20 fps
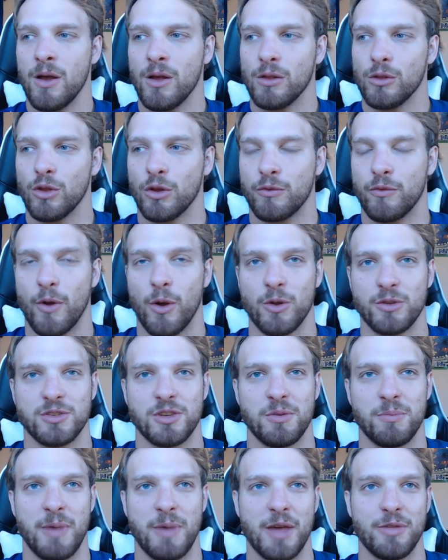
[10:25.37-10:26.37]
look forward to
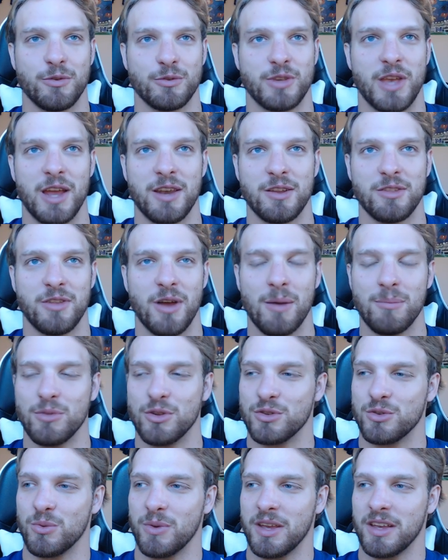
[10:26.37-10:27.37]
the Panthers getting a dub
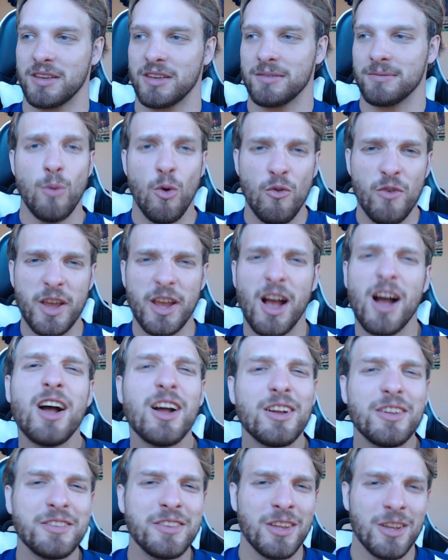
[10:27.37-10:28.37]
this week. Moving
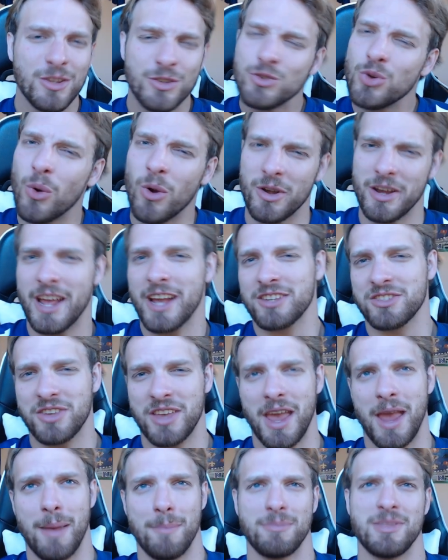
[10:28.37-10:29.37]
on to our next
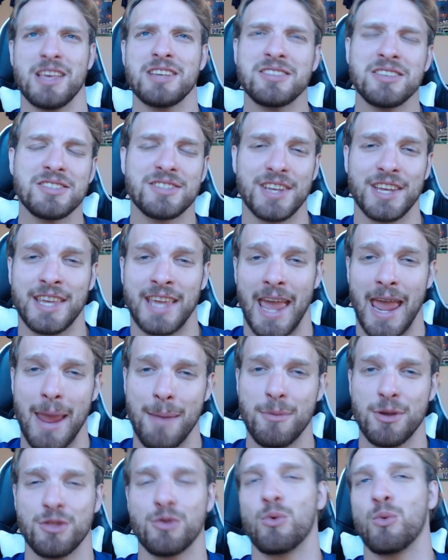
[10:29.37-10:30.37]
game. This is a
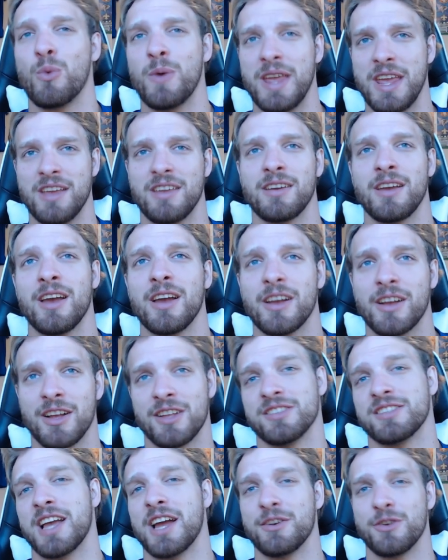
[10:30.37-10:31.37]
game of the week
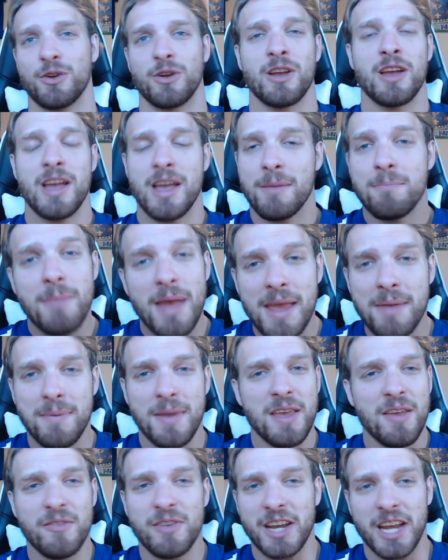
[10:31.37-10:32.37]
contender, maybe
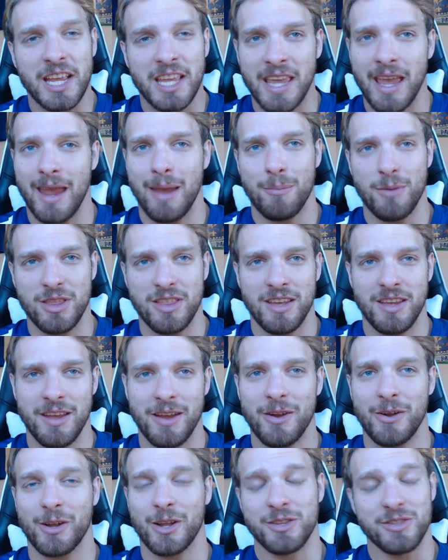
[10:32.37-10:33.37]
even a game of the
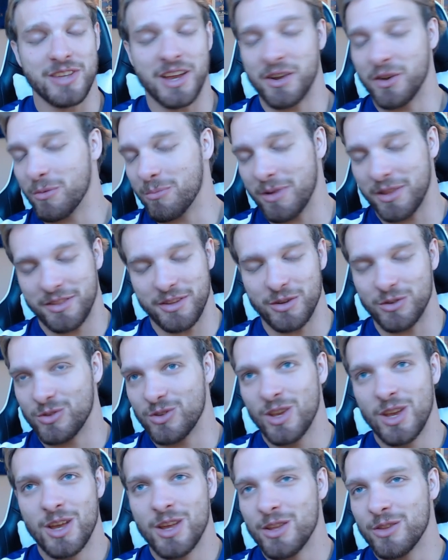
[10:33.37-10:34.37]
year contender, but there's
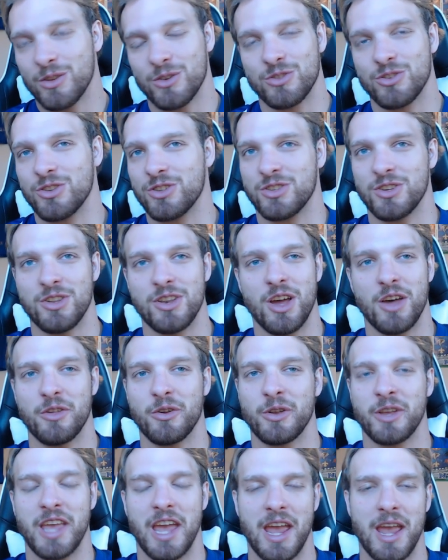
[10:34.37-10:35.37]
just
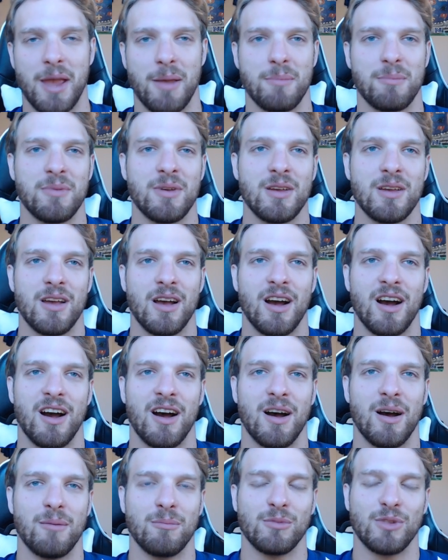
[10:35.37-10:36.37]
another game
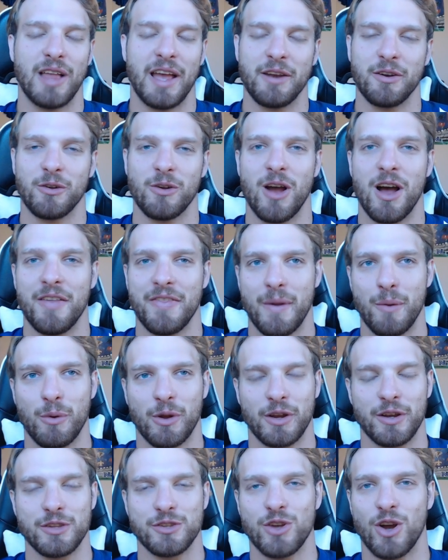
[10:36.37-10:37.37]
later on that
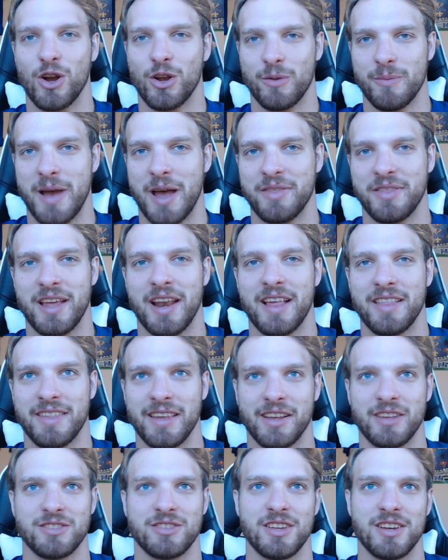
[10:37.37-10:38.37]
we're going to talk about that I
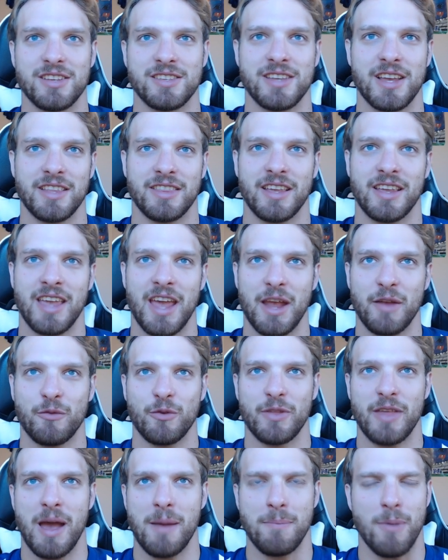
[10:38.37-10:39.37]
think is going to take the cake
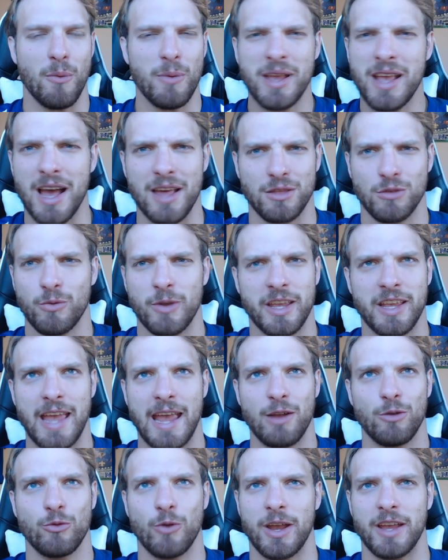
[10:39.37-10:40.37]
for that. But we got three
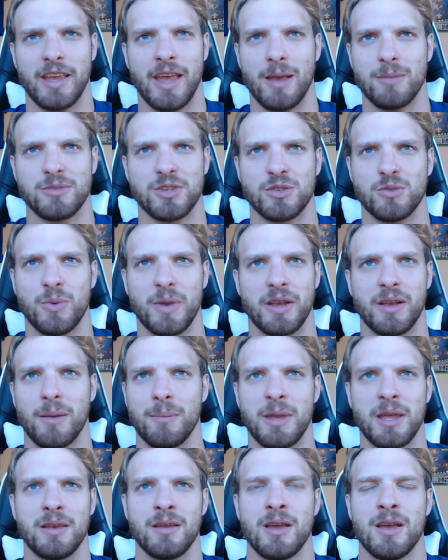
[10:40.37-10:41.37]
great games this week. I
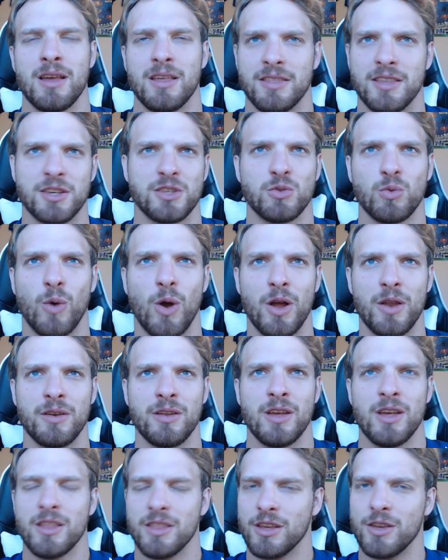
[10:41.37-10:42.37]
mean, this one,
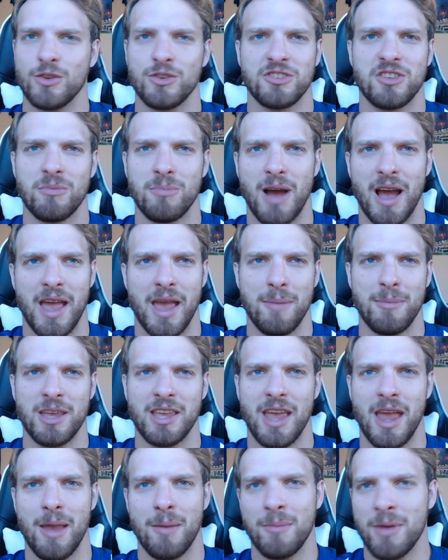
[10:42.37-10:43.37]
the Houston-Miami
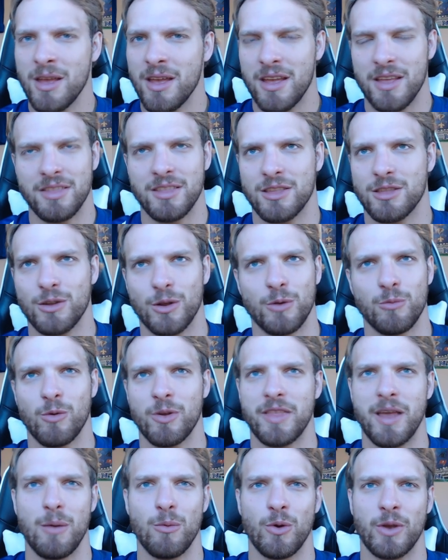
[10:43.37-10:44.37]
game, and the third
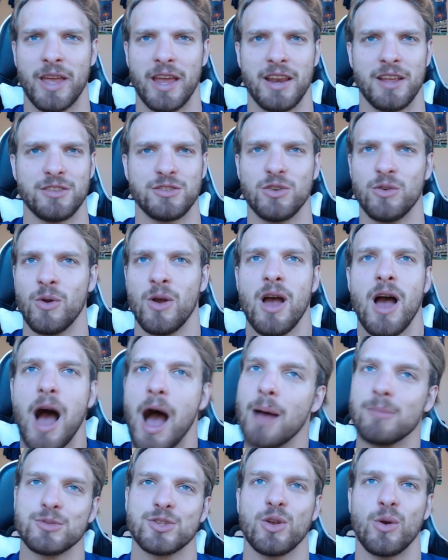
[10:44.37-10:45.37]
one that we'll get into.
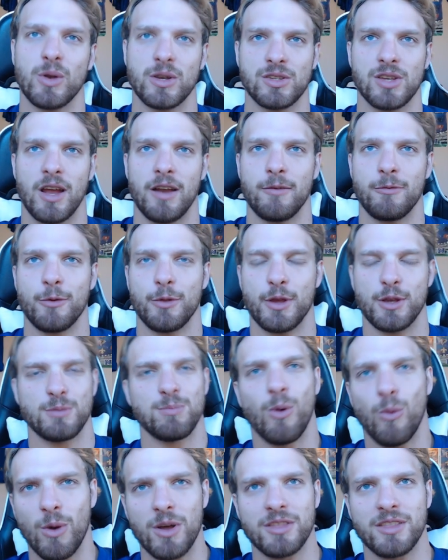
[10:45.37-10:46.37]
I'm so excited for this.
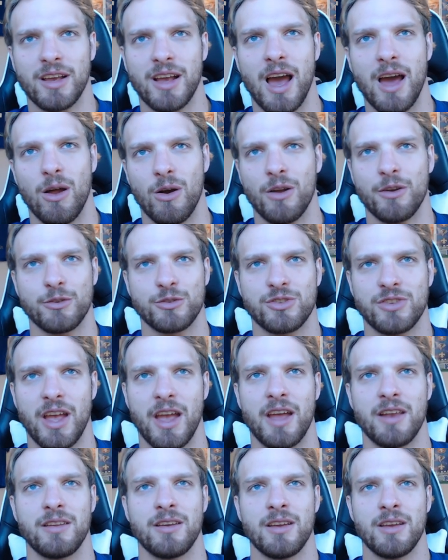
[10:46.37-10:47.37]
But one thing I don't
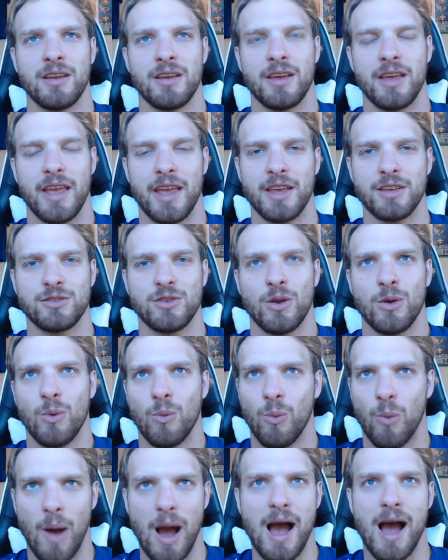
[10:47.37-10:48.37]
understand is
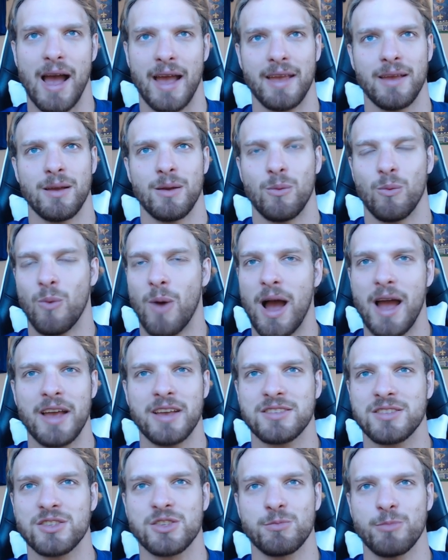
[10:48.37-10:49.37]
why? Why
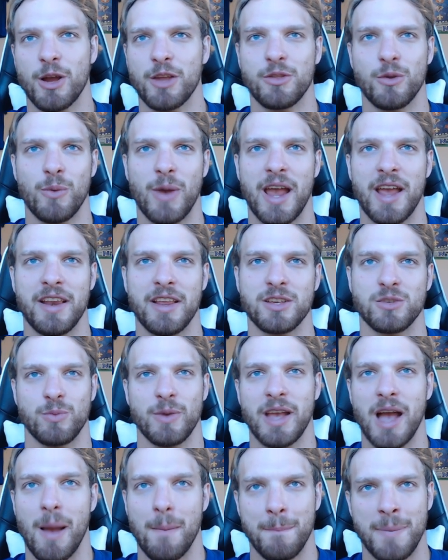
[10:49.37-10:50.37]
is the spread the way it is? We
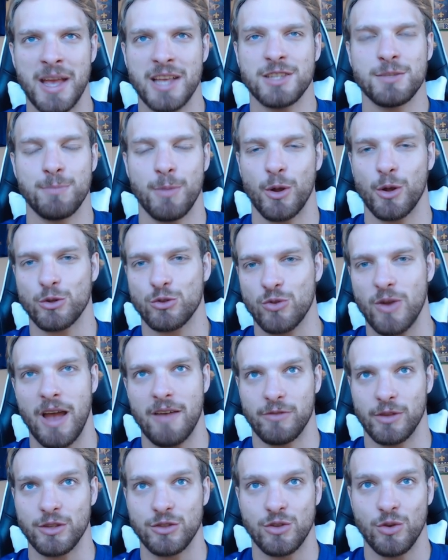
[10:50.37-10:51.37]
got Pittsburgh
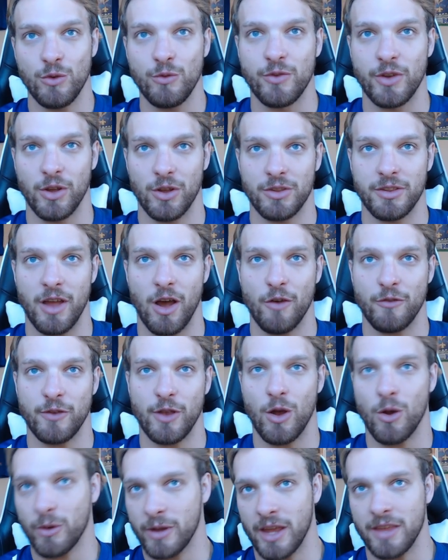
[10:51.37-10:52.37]
traveling to
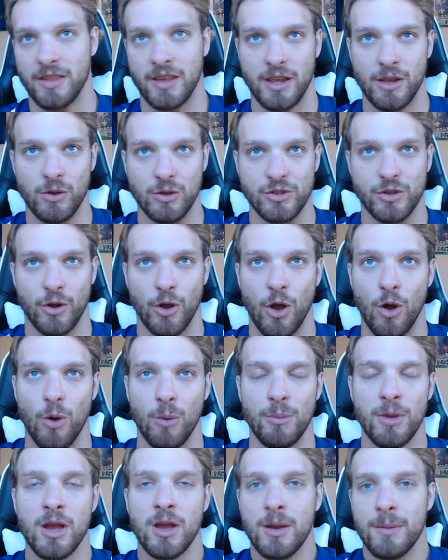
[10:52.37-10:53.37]
Philadelphia. Okay, the Eagles are
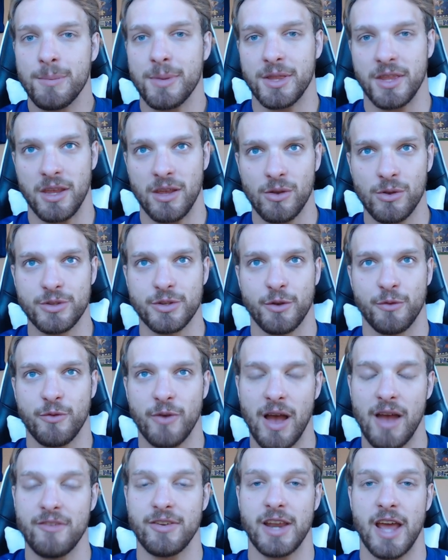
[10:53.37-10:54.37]
home, but the Eagles are
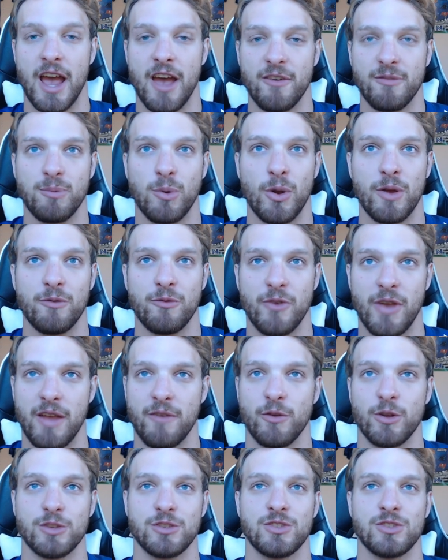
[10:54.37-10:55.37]
5.5-point
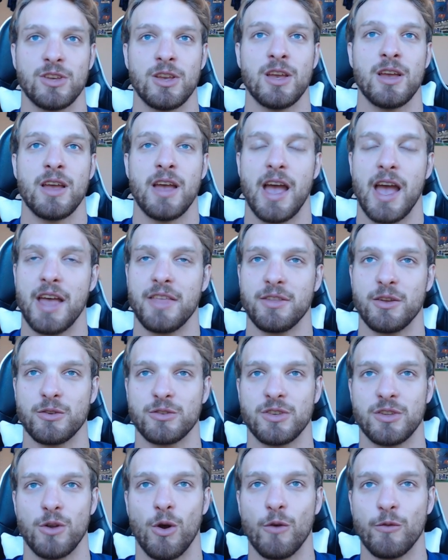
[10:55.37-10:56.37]
favorites, and
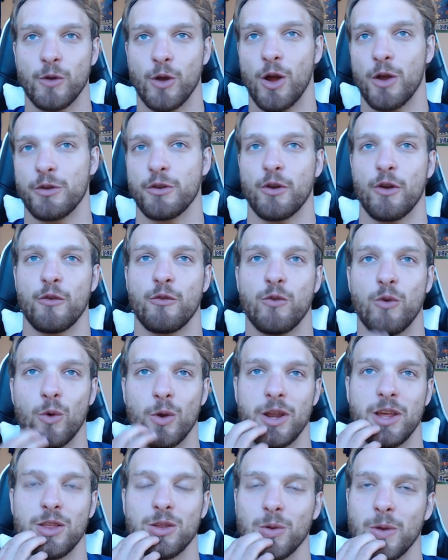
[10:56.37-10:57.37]
there's an over-under of
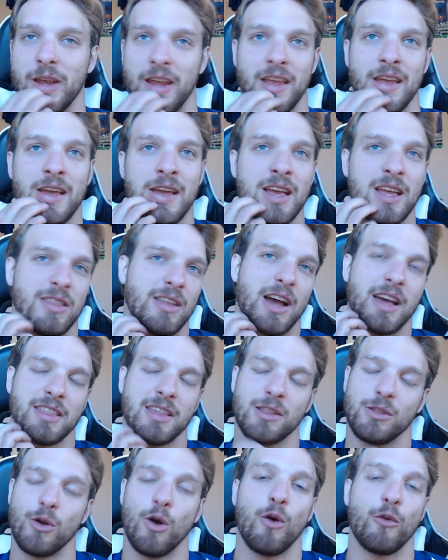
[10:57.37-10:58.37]
43. Now, I
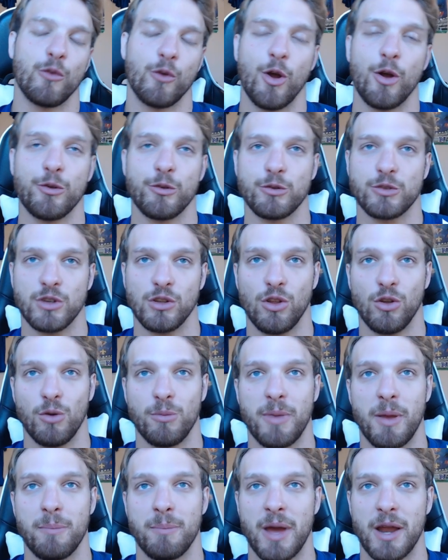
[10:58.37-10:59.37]
think the over-under is a little
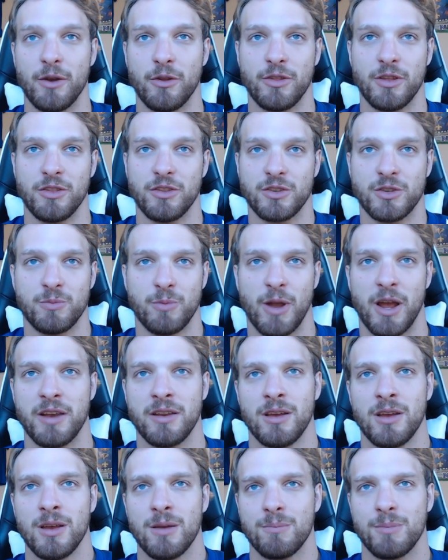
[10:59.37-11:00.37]
bit better than the spread,
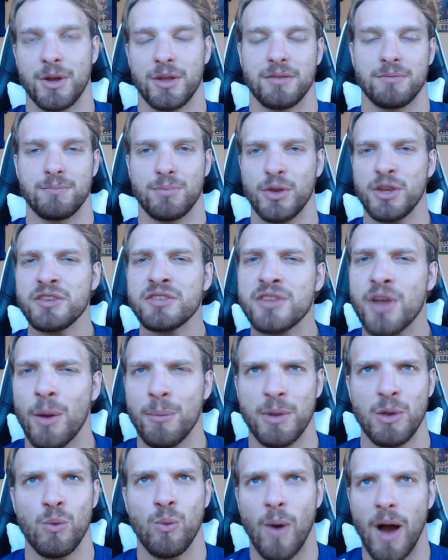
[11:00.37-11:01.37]
but please tell
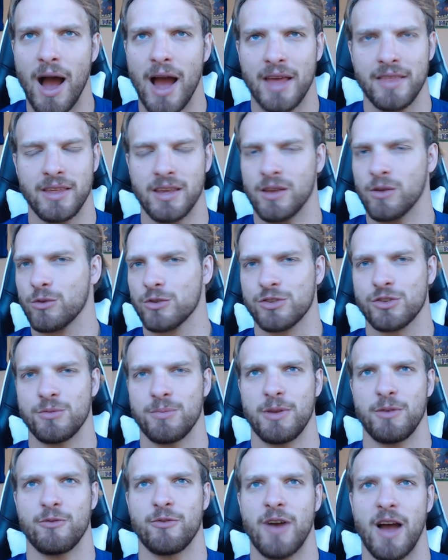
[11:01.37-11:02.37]
me why the Eagles should
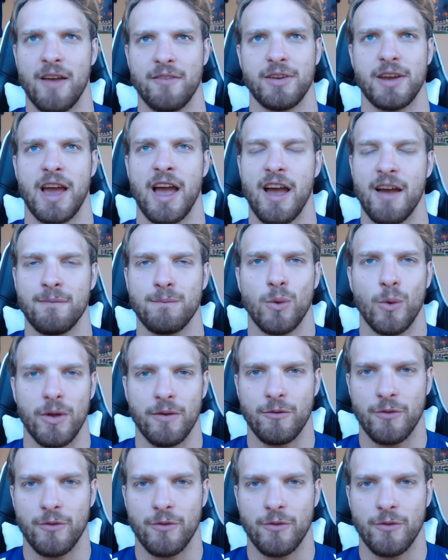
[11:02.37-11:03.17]
be 5.5-point